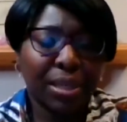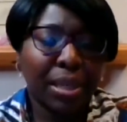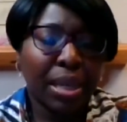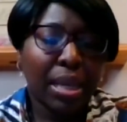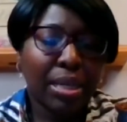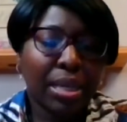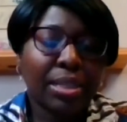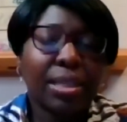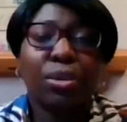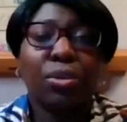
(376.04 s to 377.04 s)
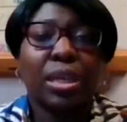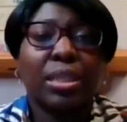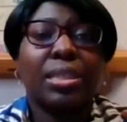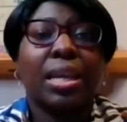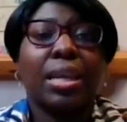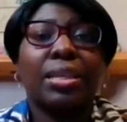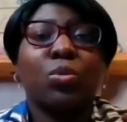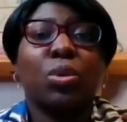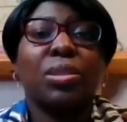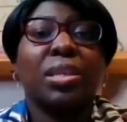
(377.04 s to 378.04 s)
And I thank God that it
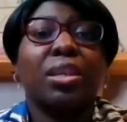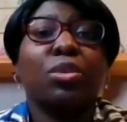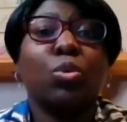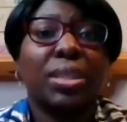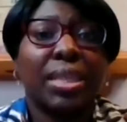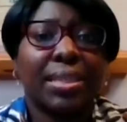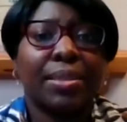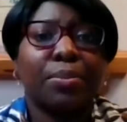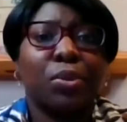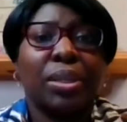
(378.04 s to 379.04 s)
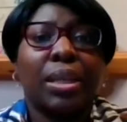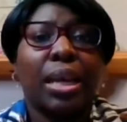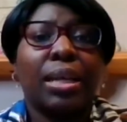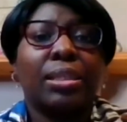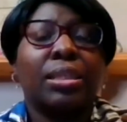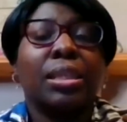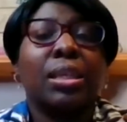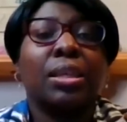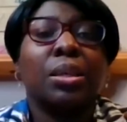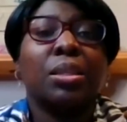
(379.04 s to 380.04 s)
was a good testimony, and
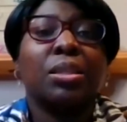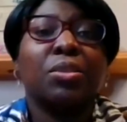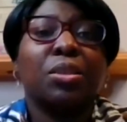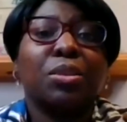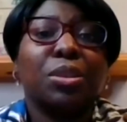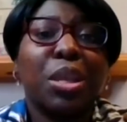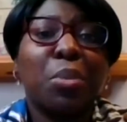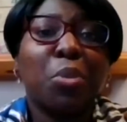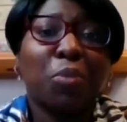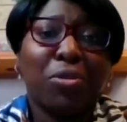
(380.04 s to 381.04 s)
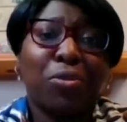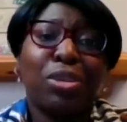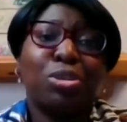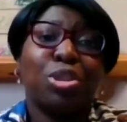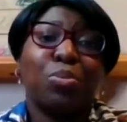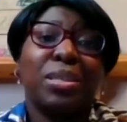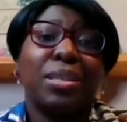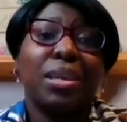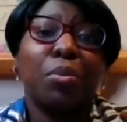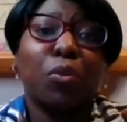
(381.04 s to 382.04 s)
the name of my fellowship, the
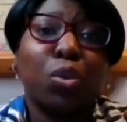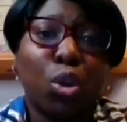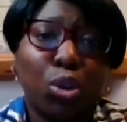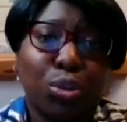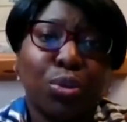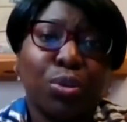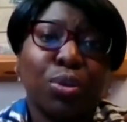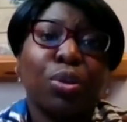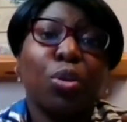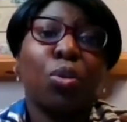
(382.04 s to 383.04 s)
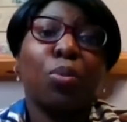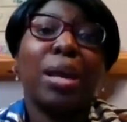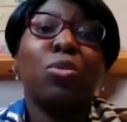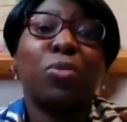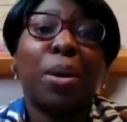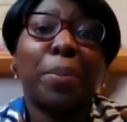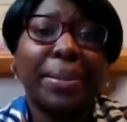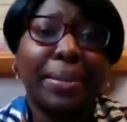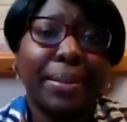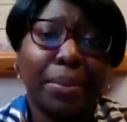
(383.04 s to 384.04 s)
name of God, or my own
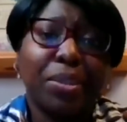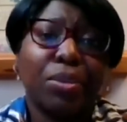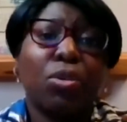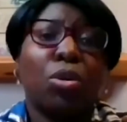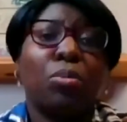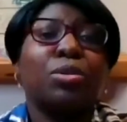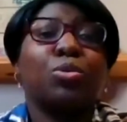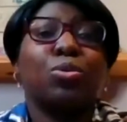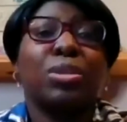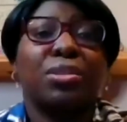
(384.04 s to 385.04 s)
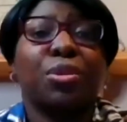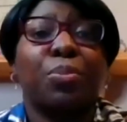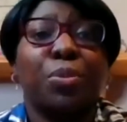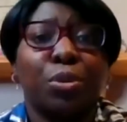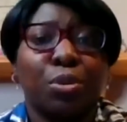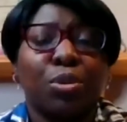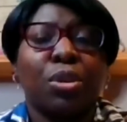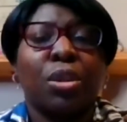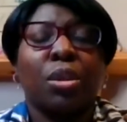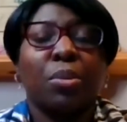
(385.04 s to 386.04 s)
family name did not come into disrepute
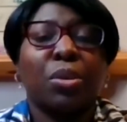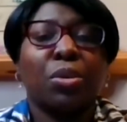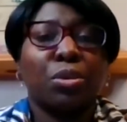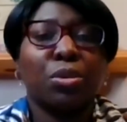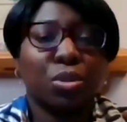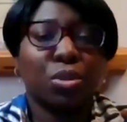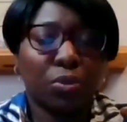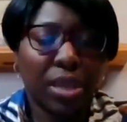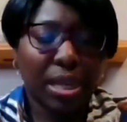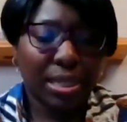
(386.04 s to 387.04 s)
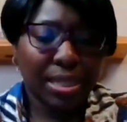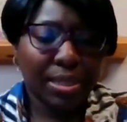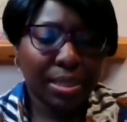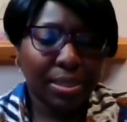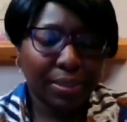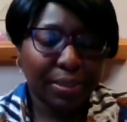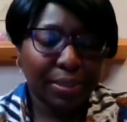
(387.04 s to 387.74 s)
because of that incident.